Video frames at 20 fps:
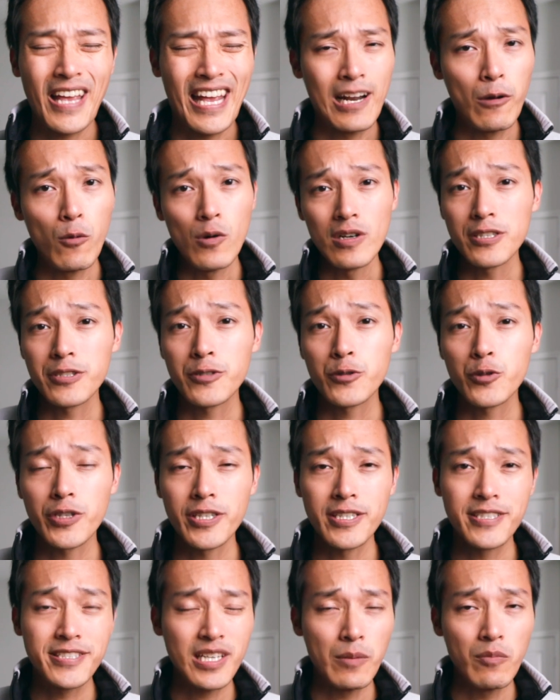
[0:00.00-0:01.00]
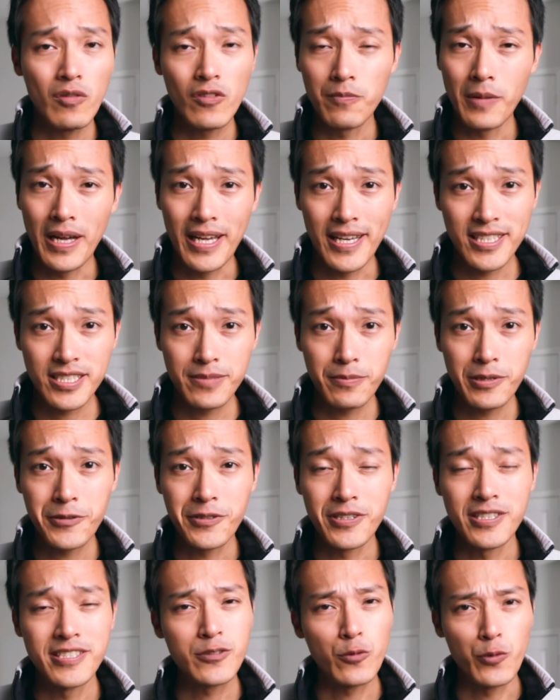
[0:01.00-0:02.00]
and I want to share some of my
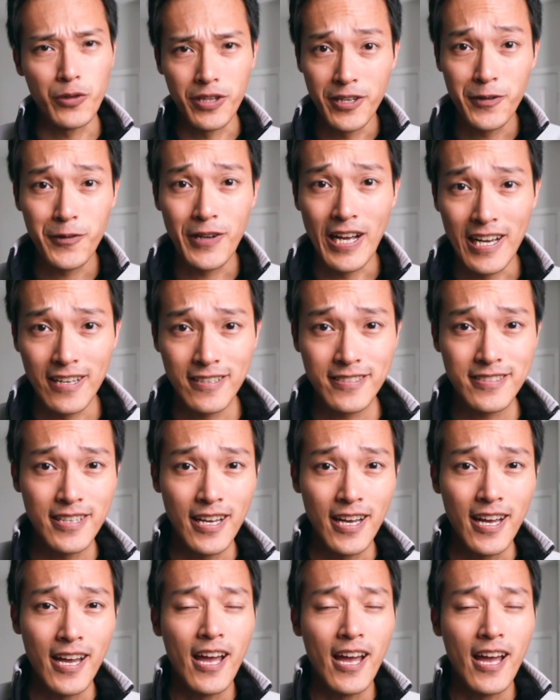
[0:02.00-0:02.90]
experience with you guys.